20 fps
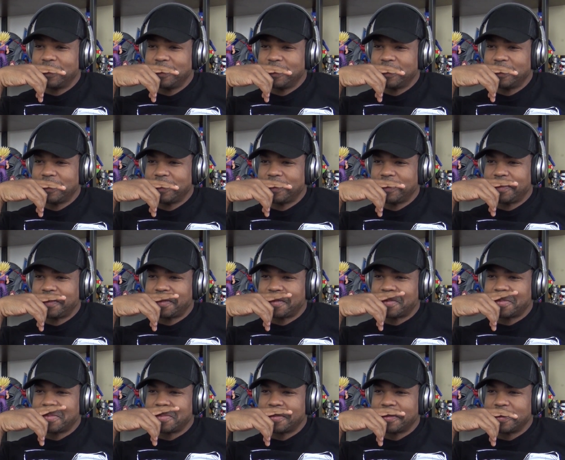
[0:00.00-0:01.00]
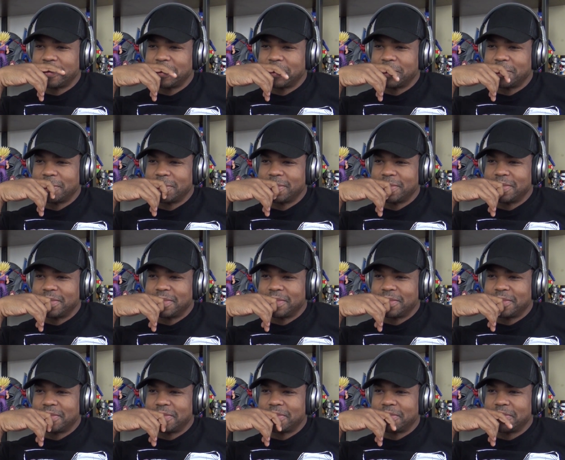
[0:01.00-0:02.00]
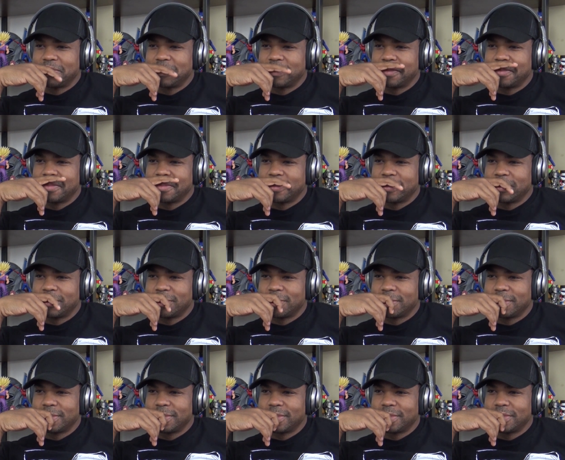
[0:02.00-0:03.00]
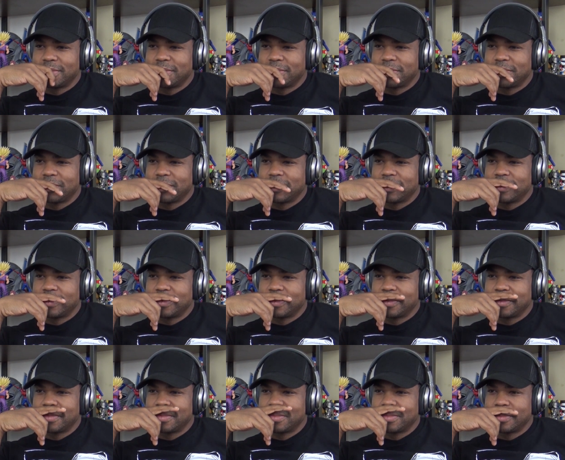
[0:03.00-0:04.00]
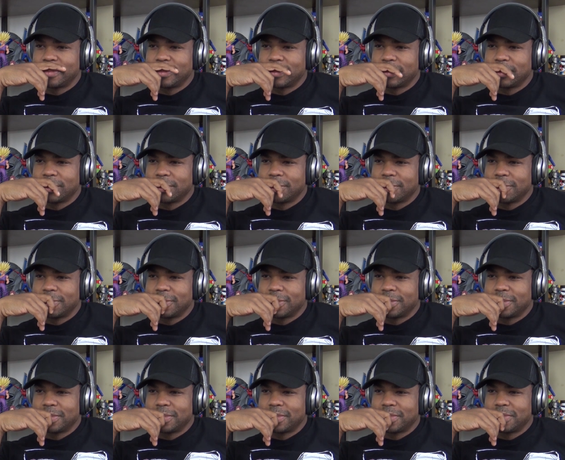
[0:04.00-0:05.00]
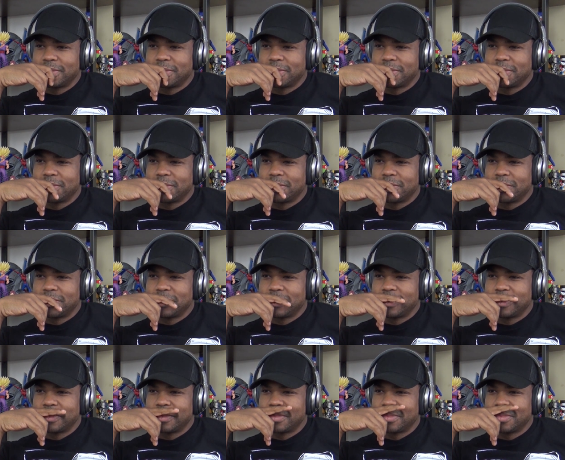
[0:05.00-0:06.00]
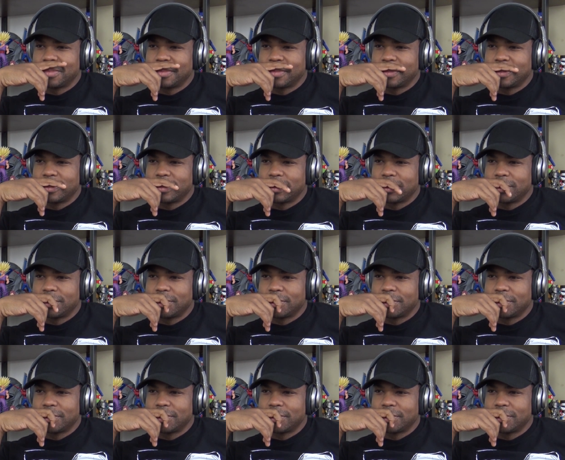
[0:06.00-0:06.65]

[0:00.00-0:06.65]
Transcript: Nobody speaks.